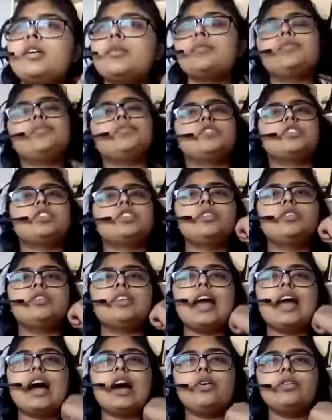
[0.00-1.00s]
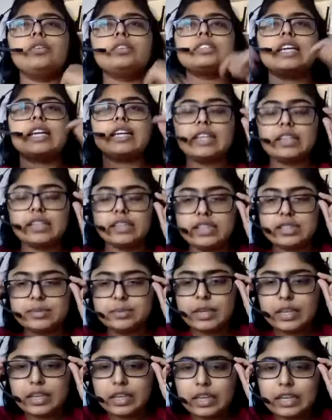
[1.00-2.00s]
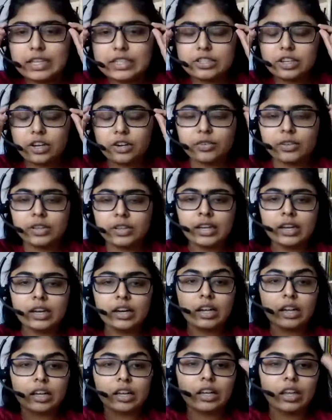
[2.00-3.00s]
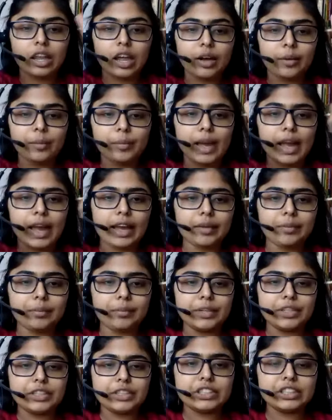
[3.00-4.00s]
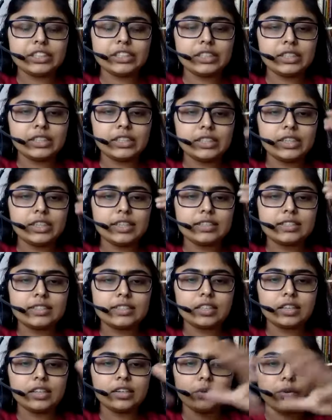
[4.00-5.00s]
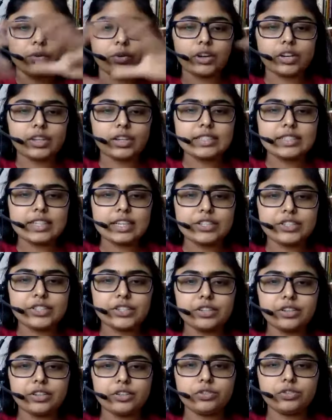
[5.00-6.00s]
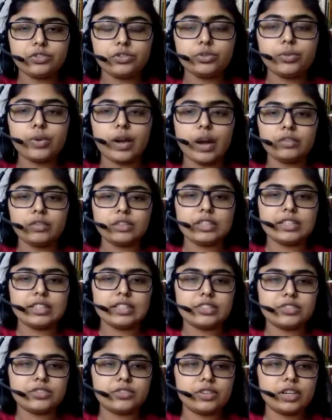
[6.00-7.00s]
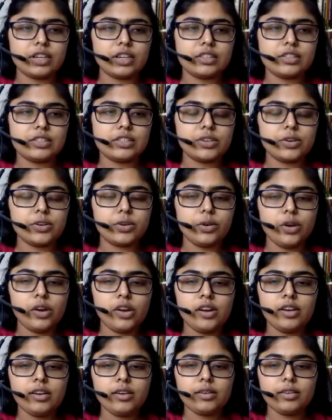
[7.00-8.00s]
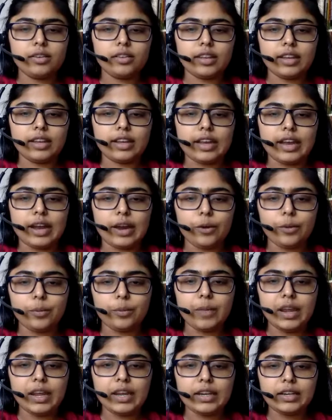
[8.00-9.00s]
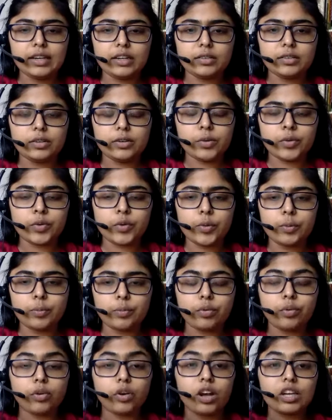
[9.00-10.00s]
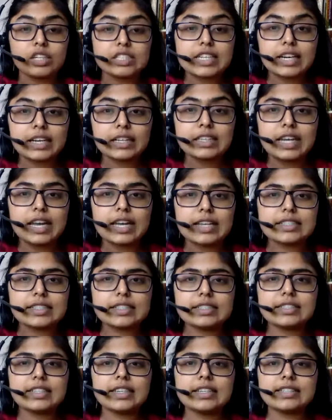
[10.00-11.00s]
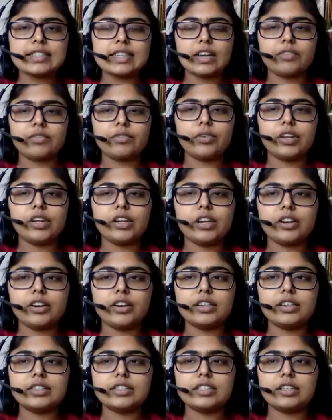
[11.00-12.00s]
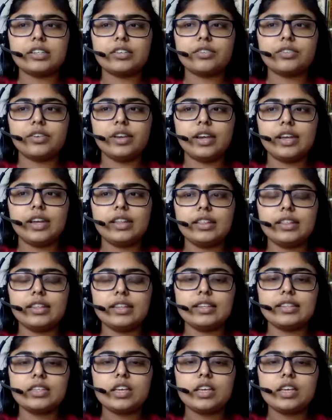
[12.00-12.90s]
So now, technically speaking, it's not really a club at Mission. It's an organization throughout the district. So like our main quote unquote project, as in a sense, every year is to create this